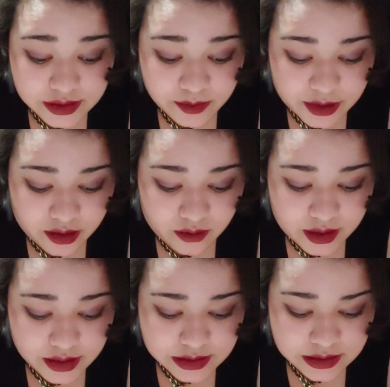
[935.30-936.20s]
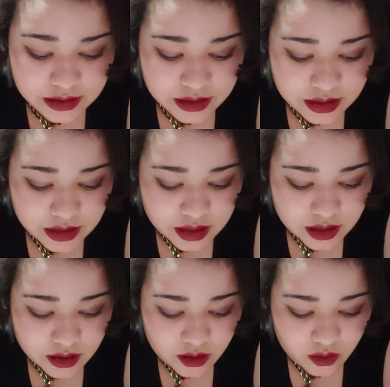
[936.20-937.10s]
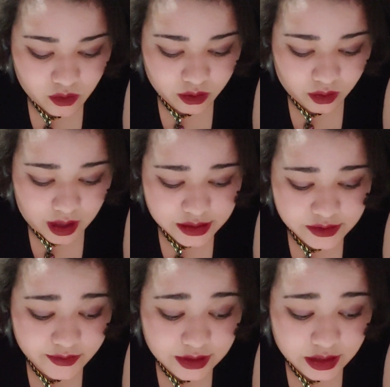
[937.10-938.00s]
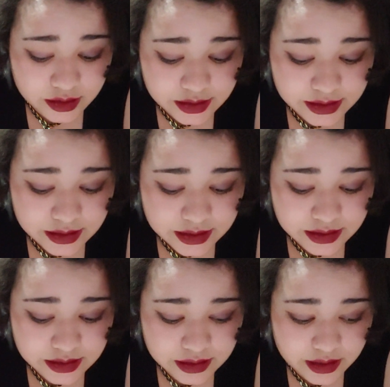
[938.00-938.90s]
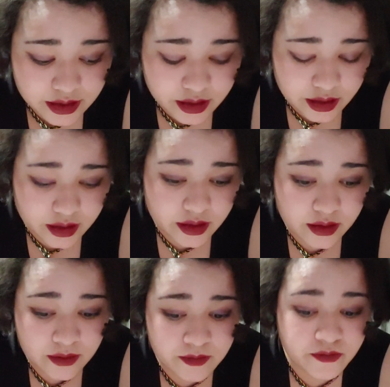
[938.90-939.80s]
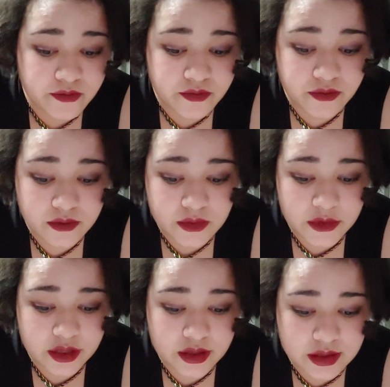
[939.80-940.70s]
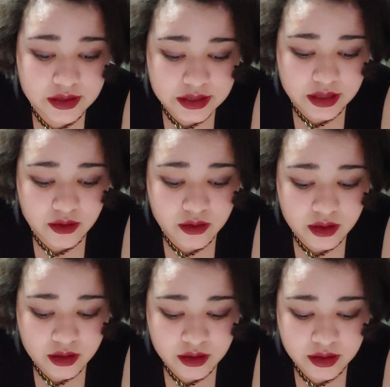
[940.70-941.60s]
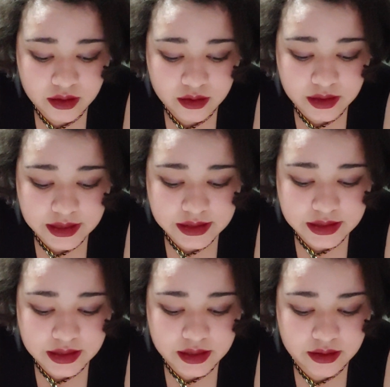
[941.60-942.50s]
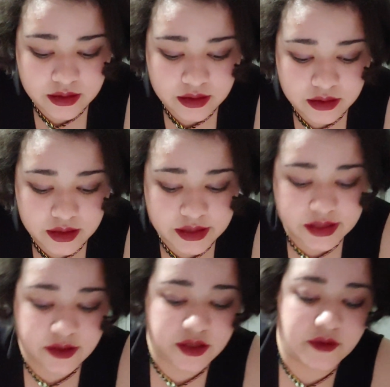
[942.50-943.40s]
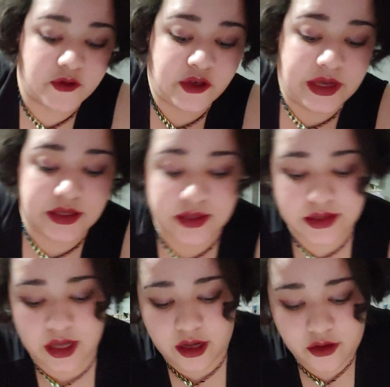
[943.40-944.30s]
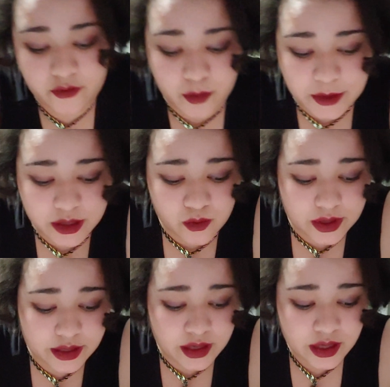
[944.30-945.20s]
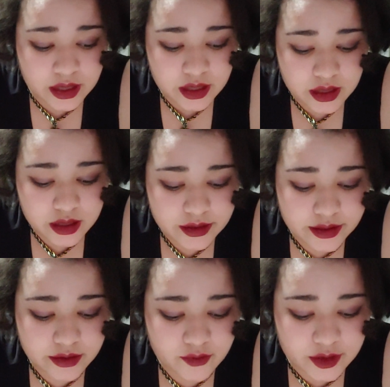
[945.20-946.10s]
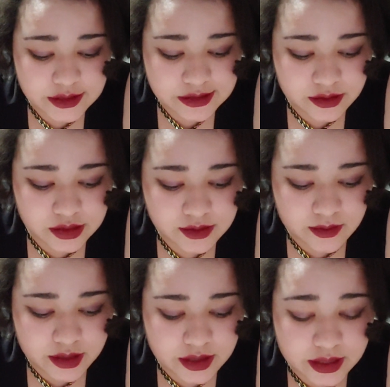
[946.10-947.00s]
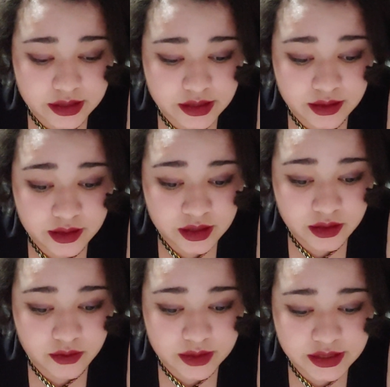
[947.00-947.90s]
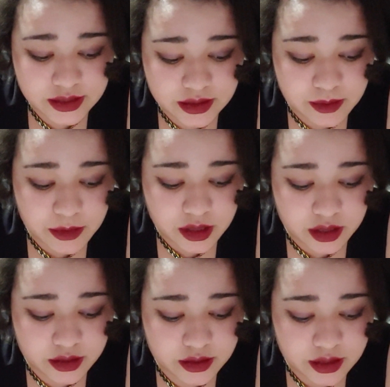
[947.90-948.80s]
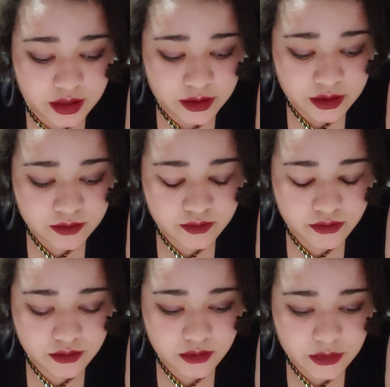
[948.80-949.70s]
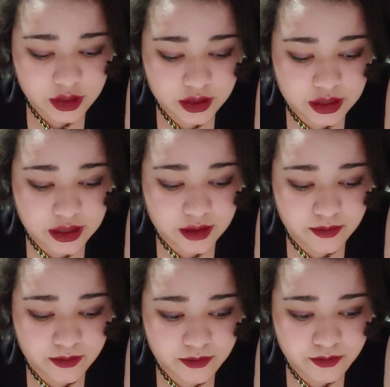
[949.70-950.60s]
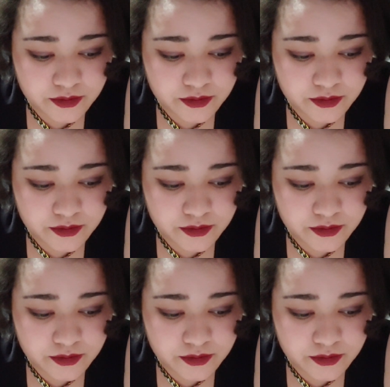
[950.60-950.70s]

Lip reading: paralyze, or loss of consciousness can occur. So that's the dissociative trance is kind of a big one, a very serious one. Not that the rest of them aren't. God